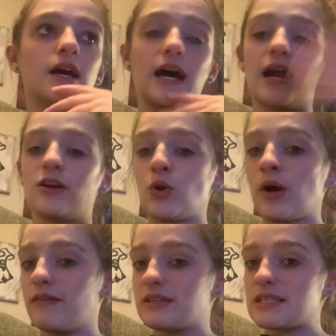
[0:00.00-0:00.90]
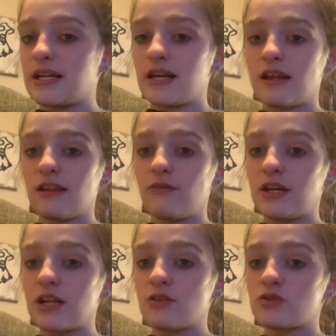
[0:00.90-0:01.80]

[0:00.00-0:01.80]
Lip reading: I don't know, I haven't seen any of the videos,